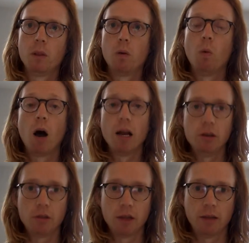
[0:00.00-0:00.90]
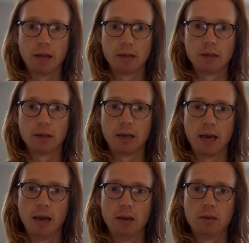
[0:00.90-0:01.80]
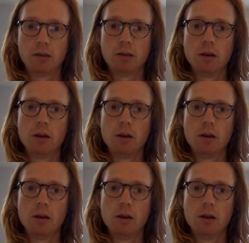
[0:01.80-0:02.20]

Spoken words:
Why do you think that's the case?